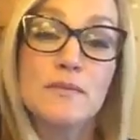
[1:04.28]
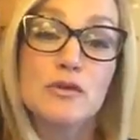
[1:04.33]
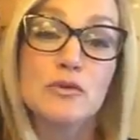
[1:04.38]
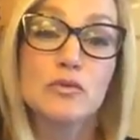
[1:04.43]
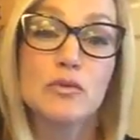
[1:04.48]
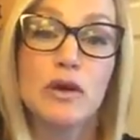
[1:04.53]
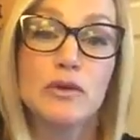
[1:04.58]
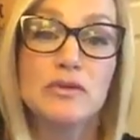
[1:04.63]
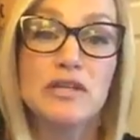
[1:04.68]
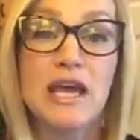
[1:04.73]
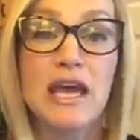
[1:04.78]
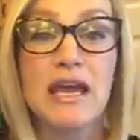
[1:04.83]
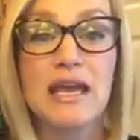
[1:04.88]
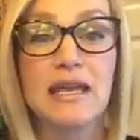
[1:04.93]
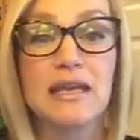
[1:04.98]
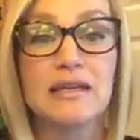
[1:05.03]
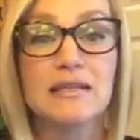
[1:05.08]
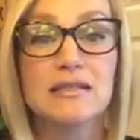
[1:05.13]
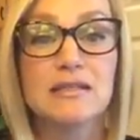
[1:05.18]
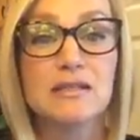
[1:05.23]
are
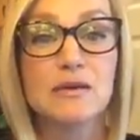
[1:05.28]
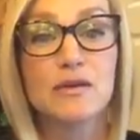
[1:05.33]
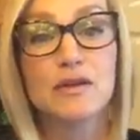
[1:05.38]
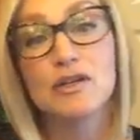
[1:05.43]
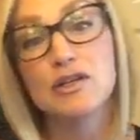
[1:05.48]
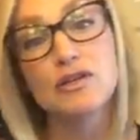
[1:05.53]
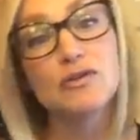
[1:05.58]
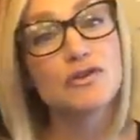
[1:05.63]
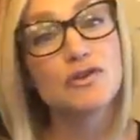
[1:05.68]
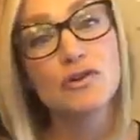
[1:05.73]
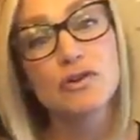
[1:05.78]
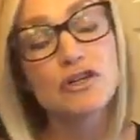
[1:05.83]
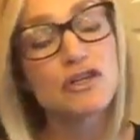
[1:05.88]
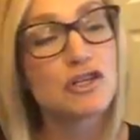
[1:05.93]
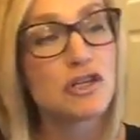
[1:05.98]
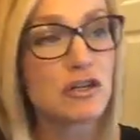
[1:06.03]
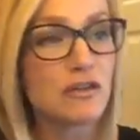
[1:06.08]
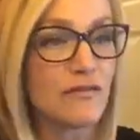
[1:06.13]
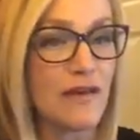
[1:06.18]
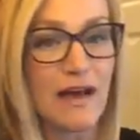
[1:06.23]
rotated, so the
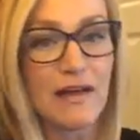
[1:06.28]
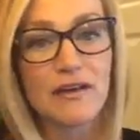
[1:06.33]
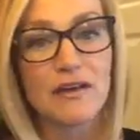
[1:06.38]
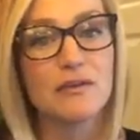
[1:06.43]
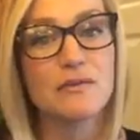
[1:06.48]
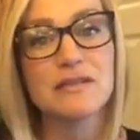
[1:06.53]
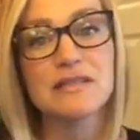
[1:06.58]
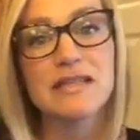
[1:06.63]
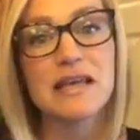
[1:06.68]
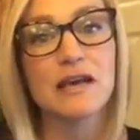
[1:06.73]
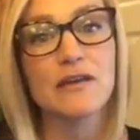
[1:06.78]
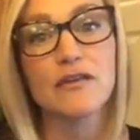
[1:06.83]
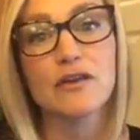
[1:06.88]
nutritional value is there.